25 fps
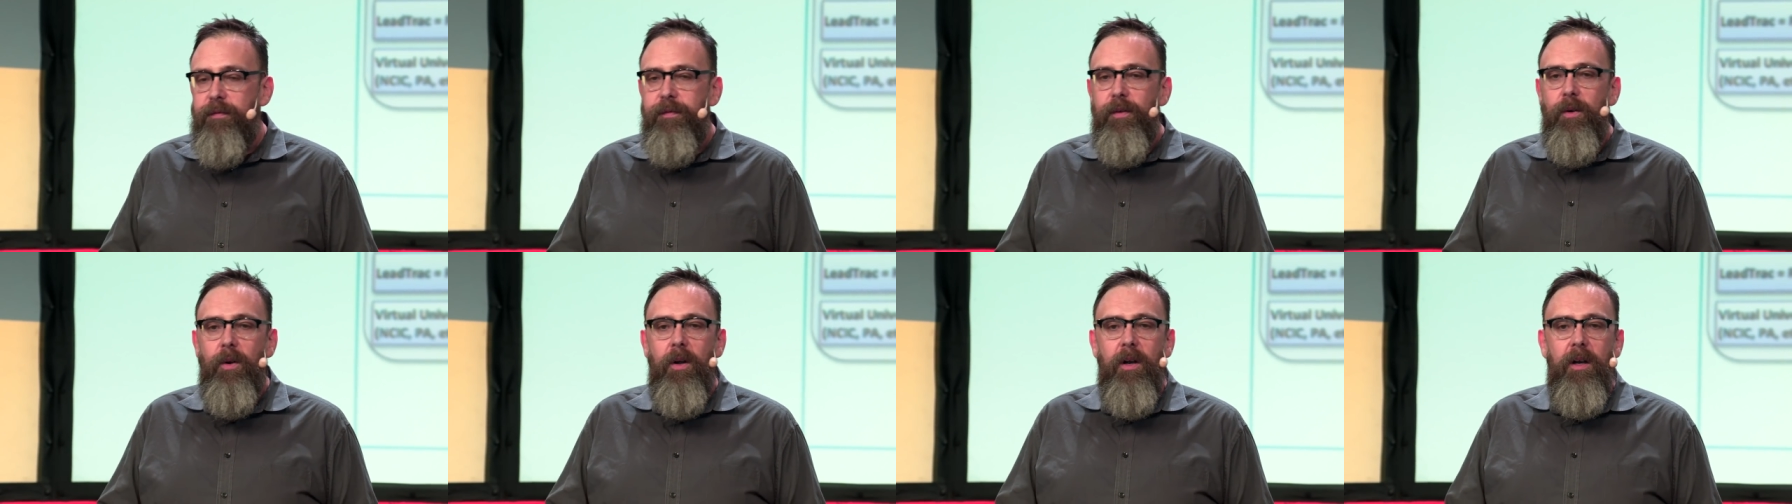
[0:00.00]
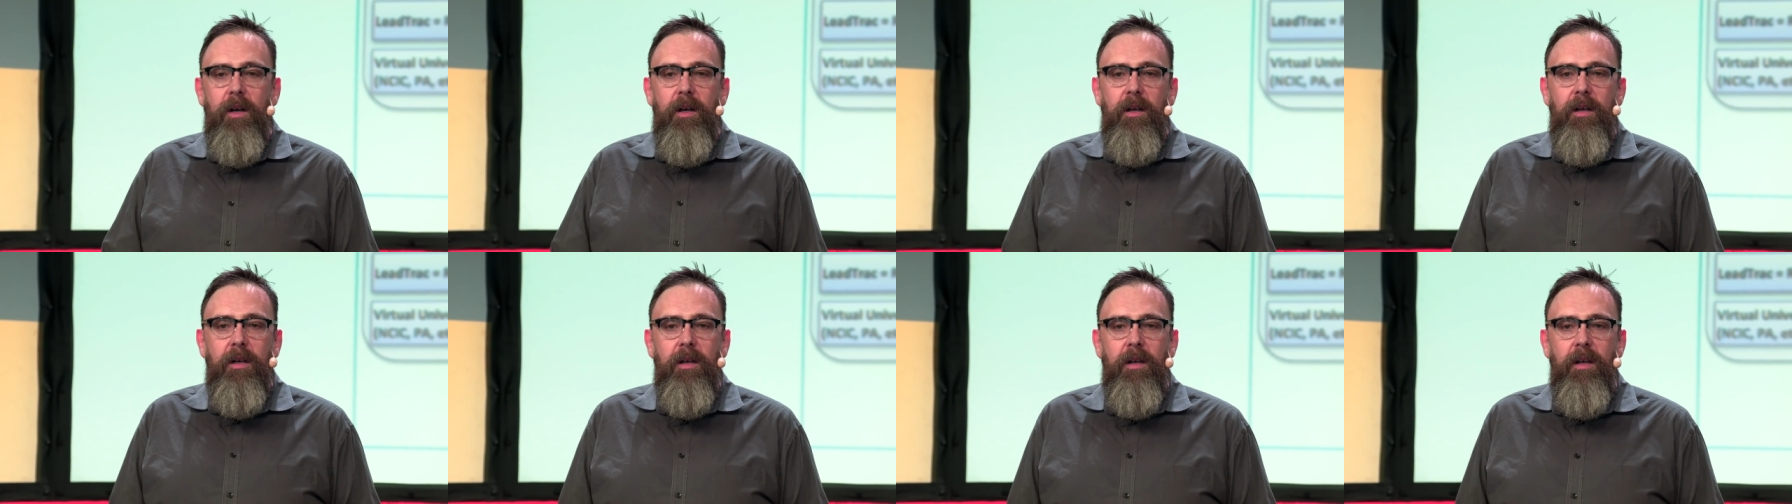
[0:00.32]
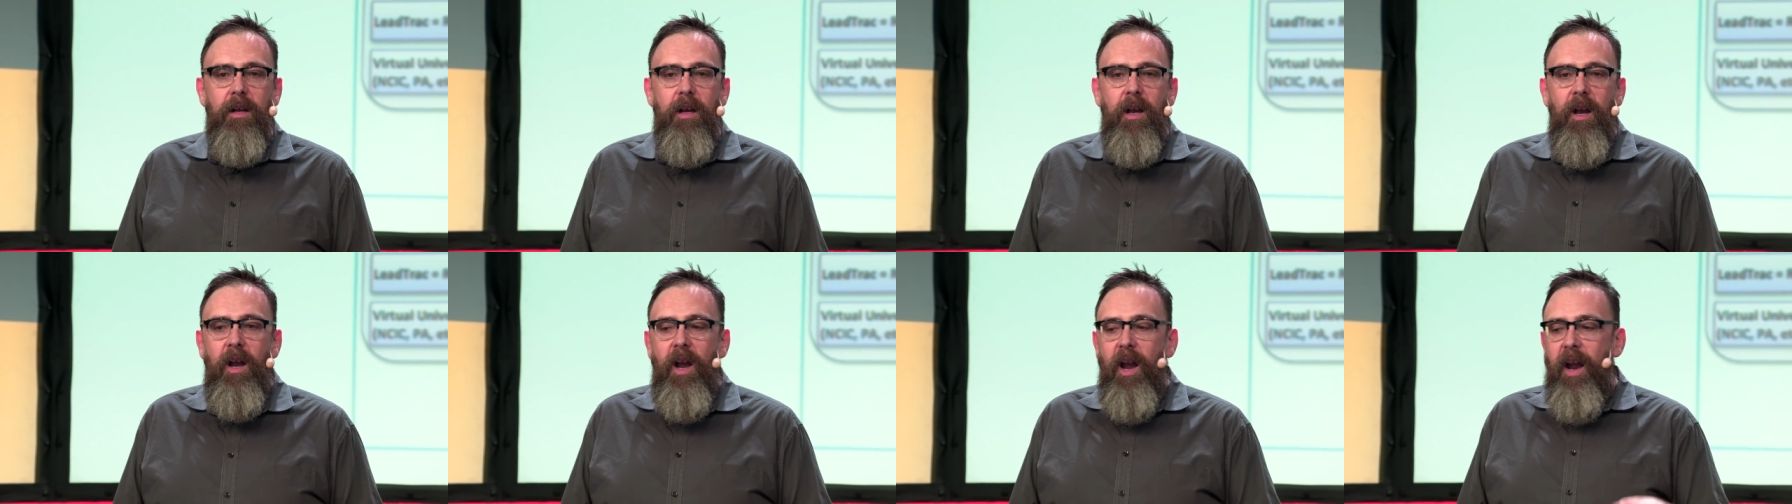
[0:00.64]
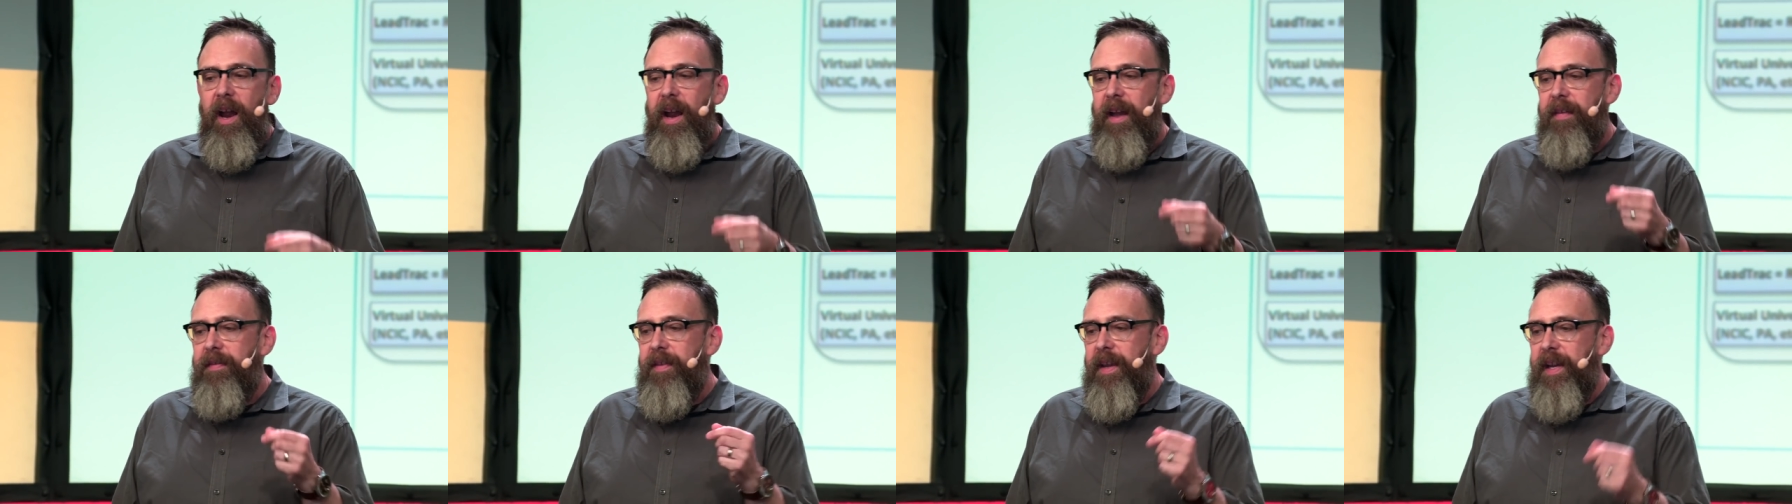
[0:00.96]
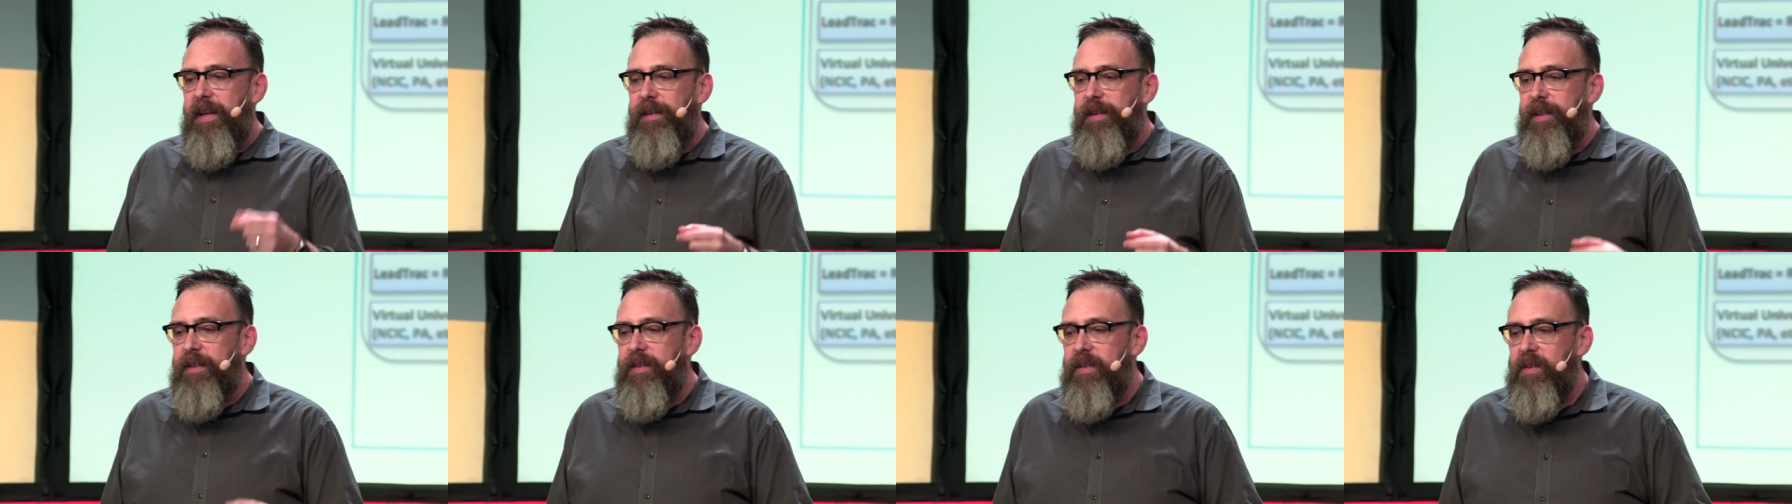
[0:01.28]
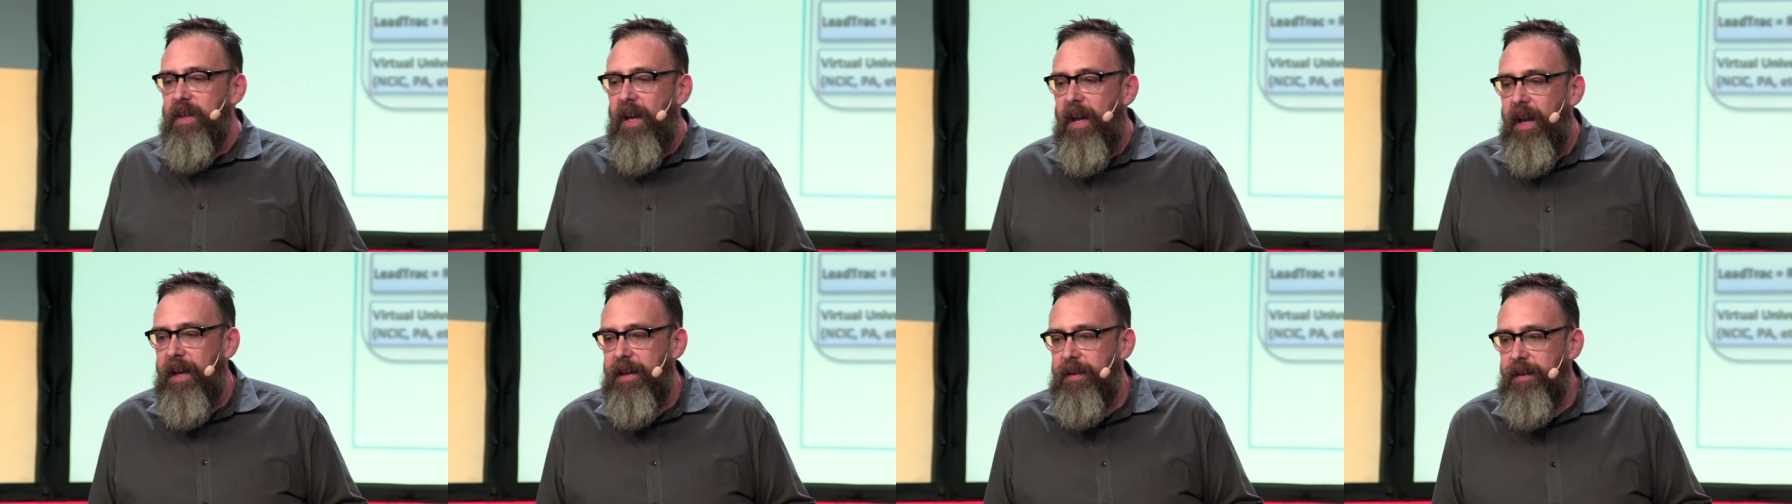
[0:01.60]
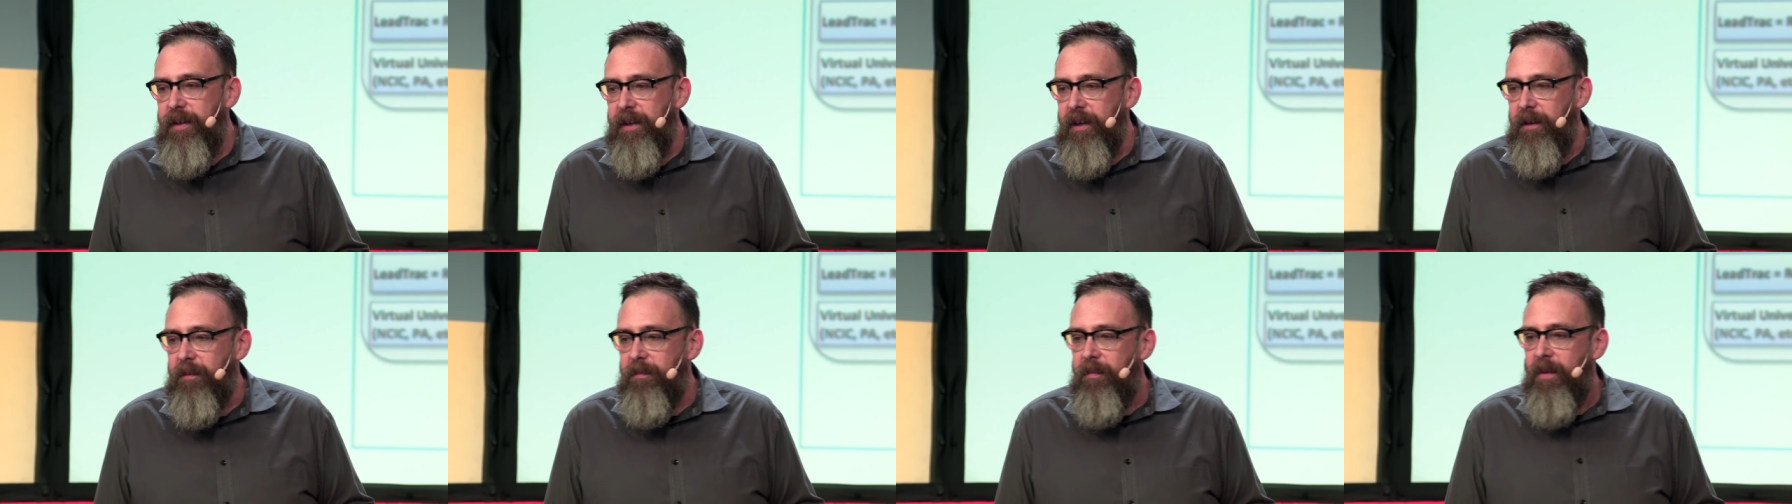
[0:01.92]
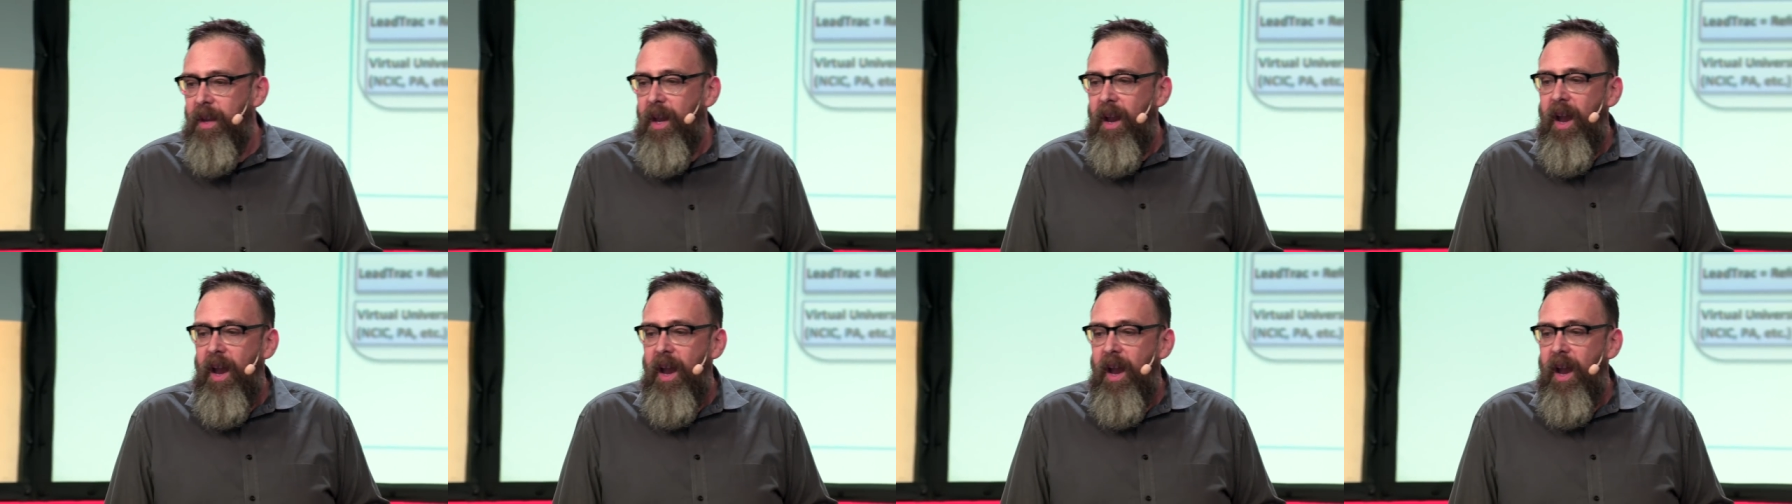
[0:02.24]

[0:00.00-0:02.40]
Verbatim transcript: for, and they designed it.